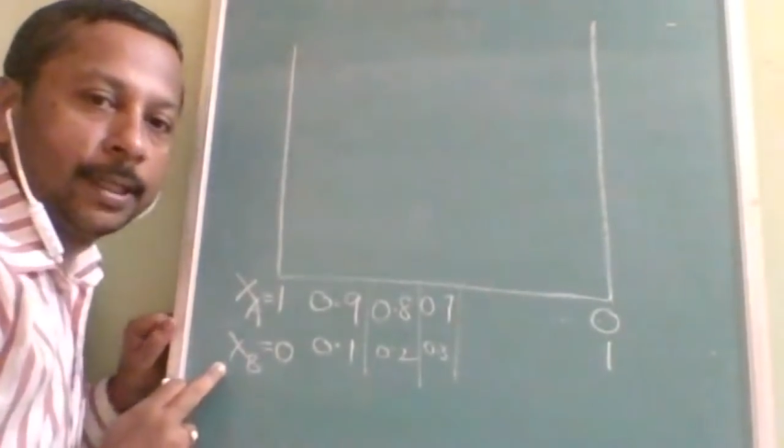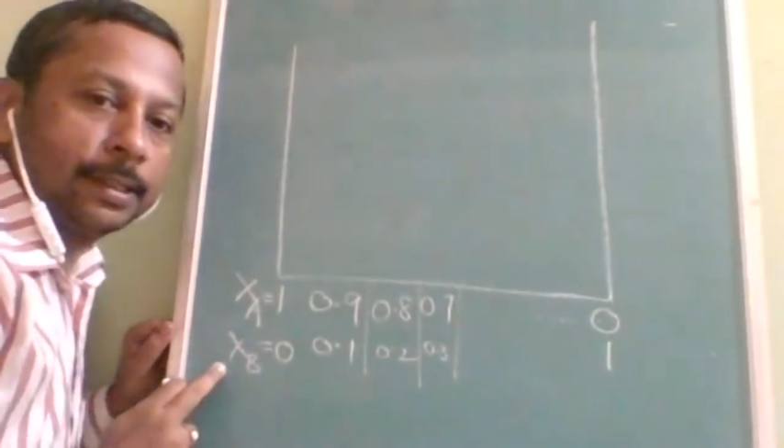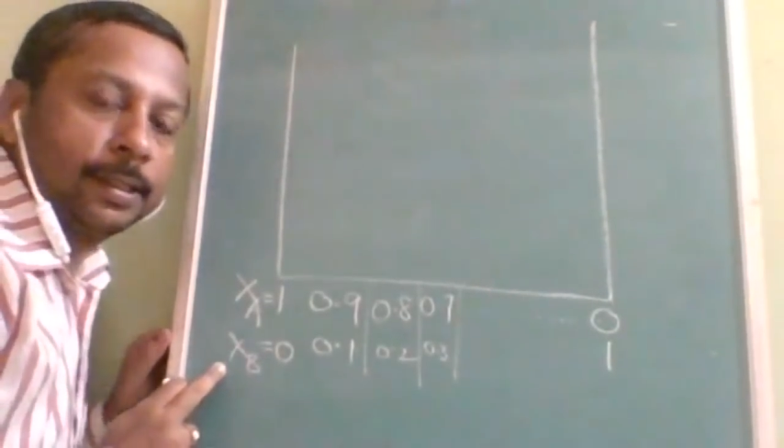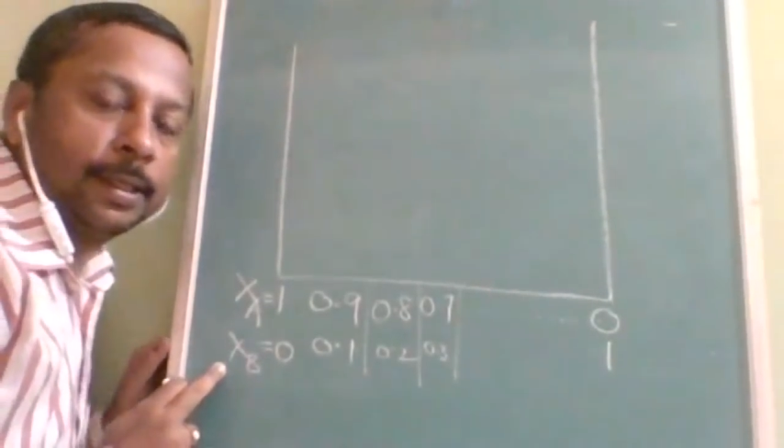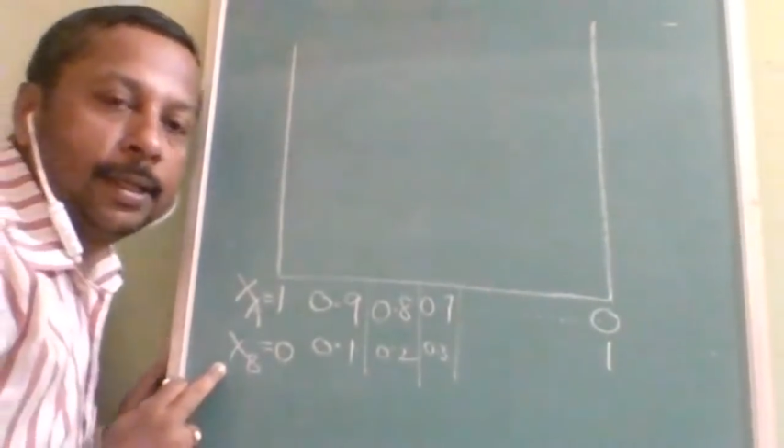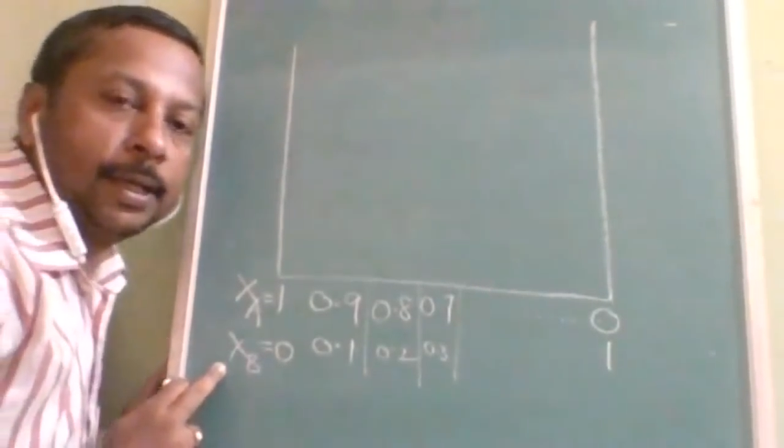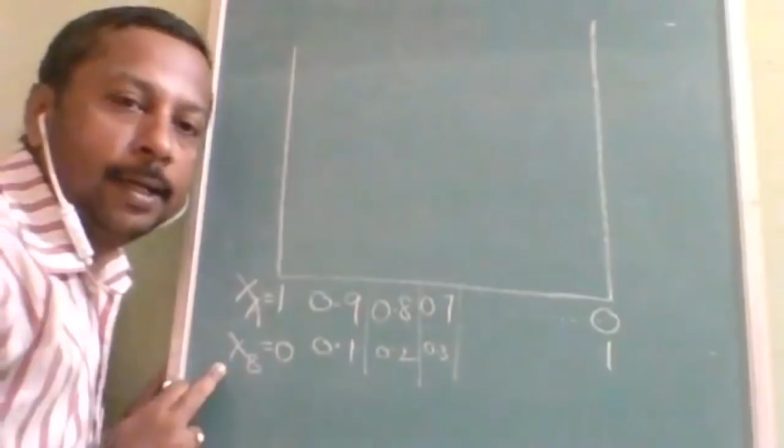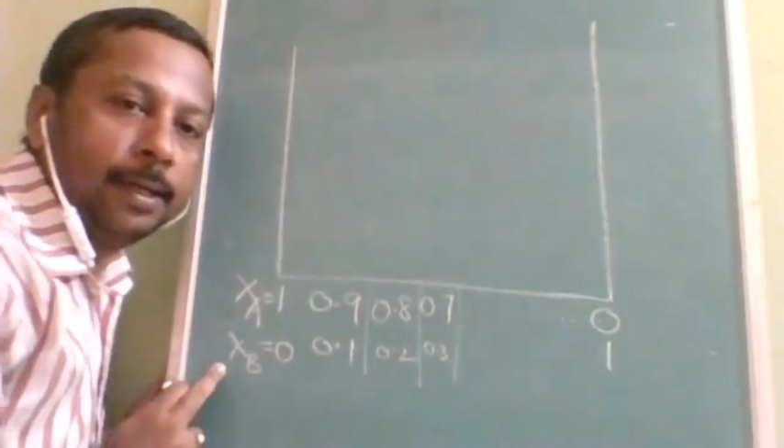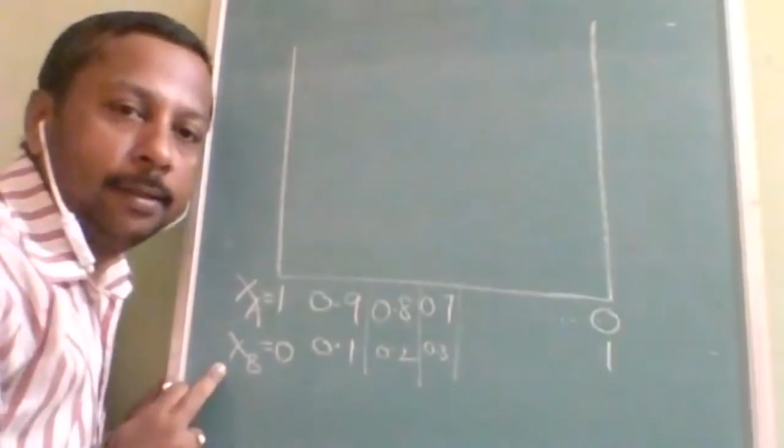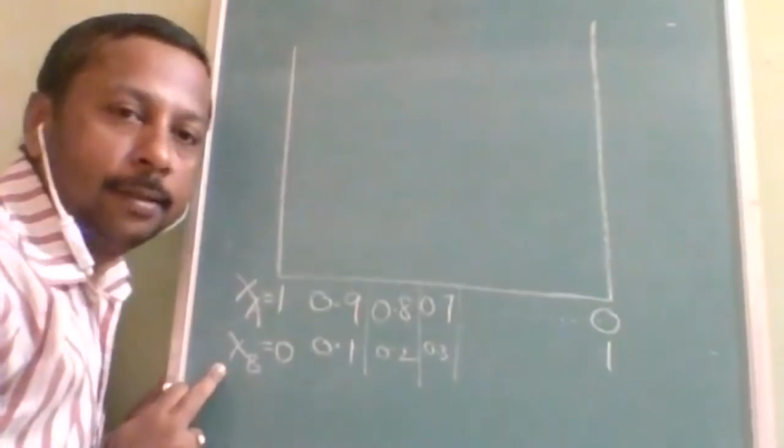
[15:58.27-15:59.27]
xa
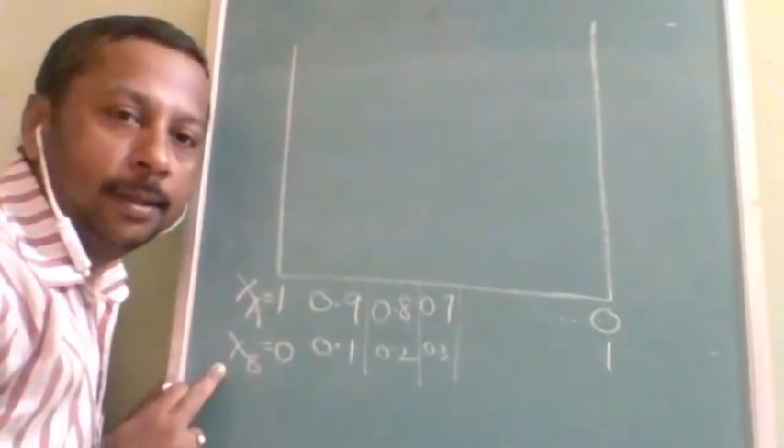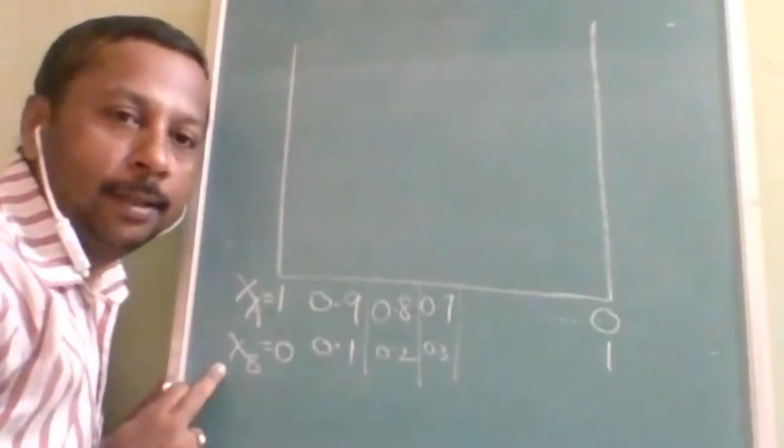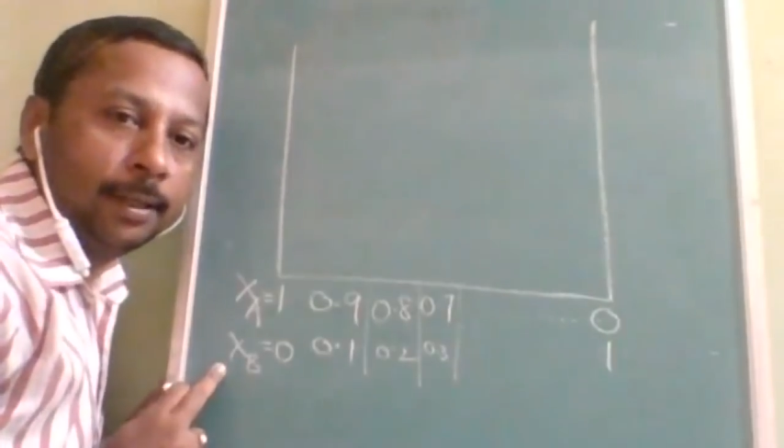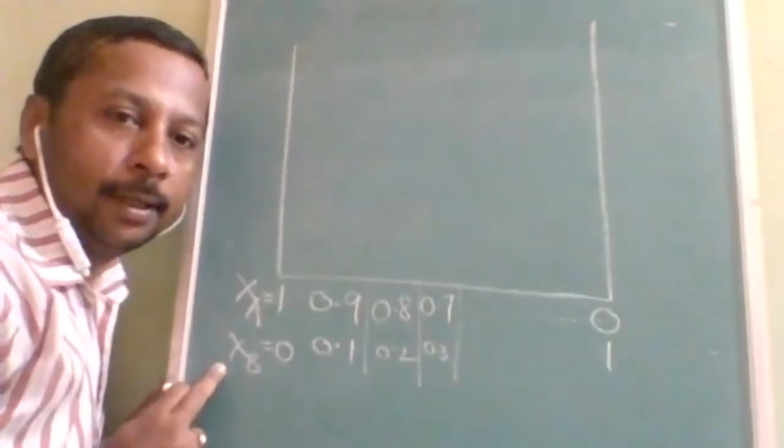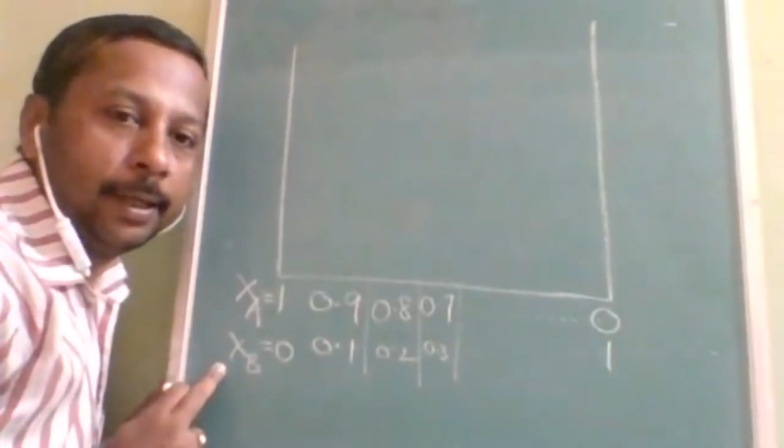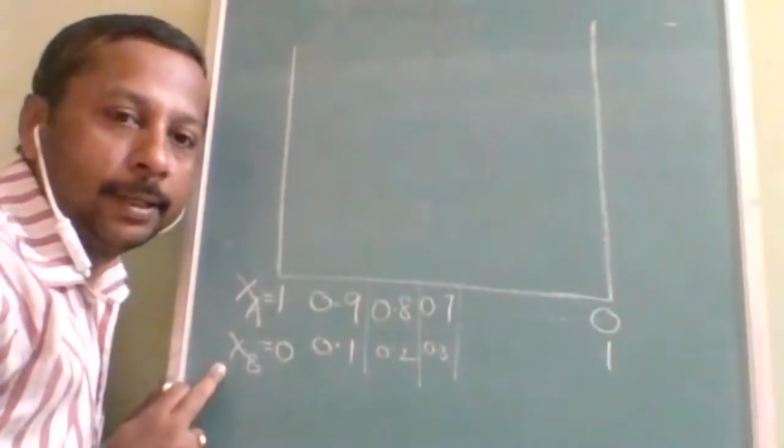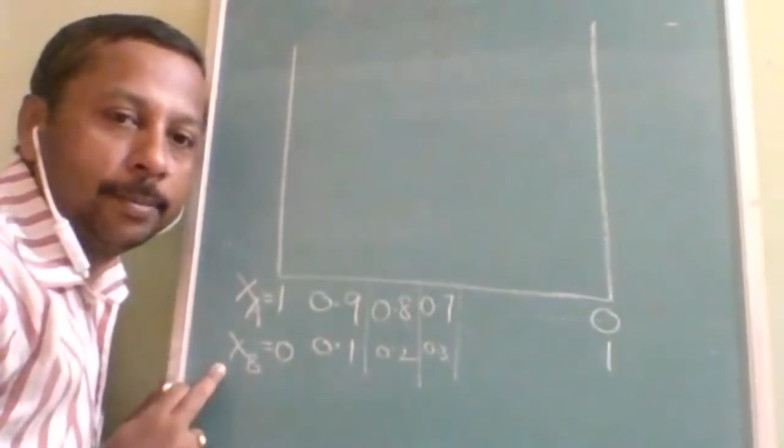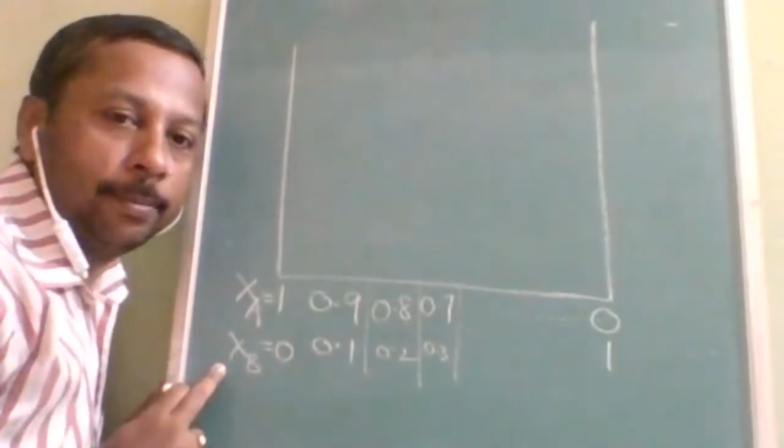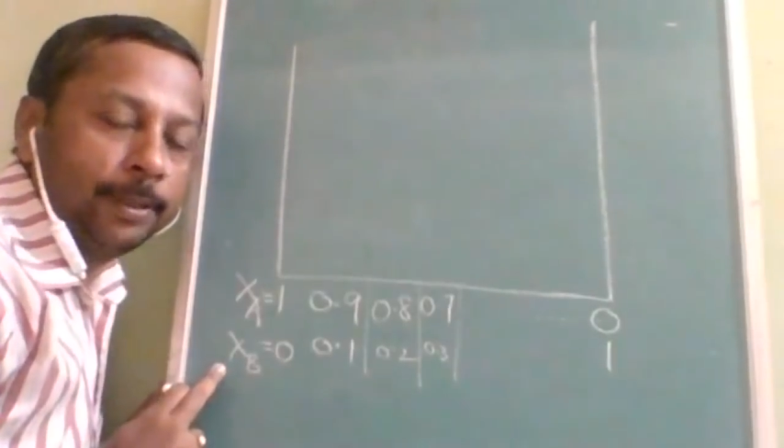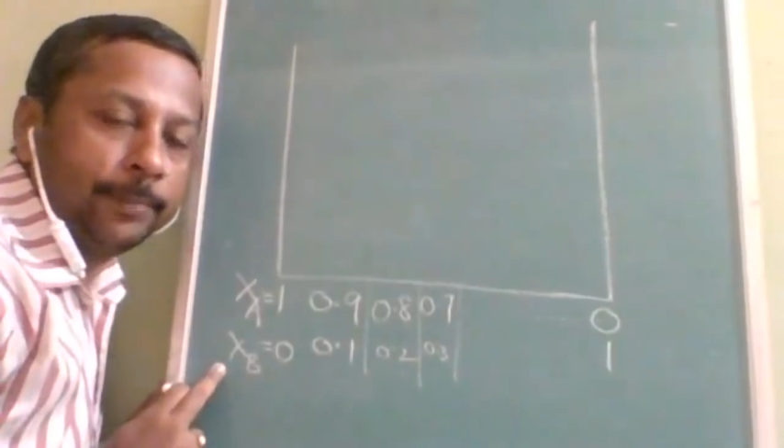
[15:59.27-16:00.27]
and
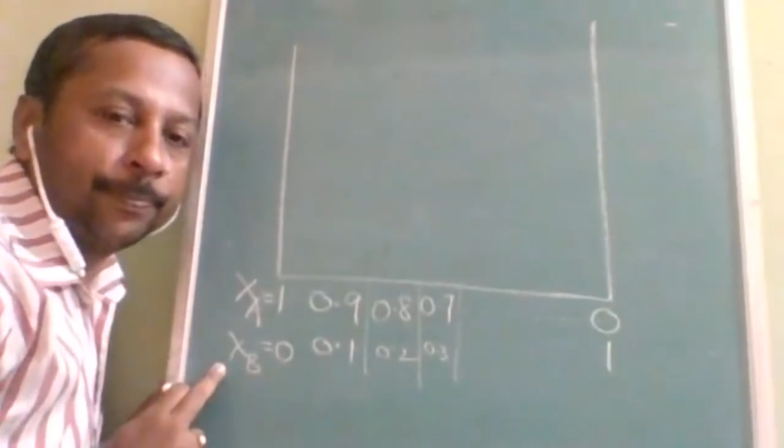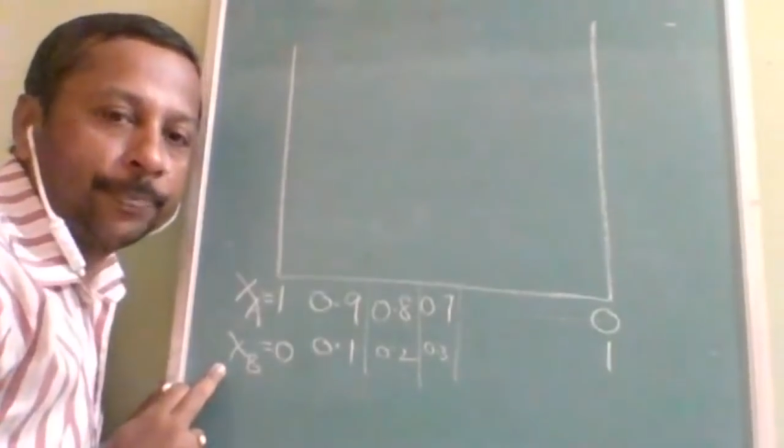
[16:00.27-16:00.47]
xb.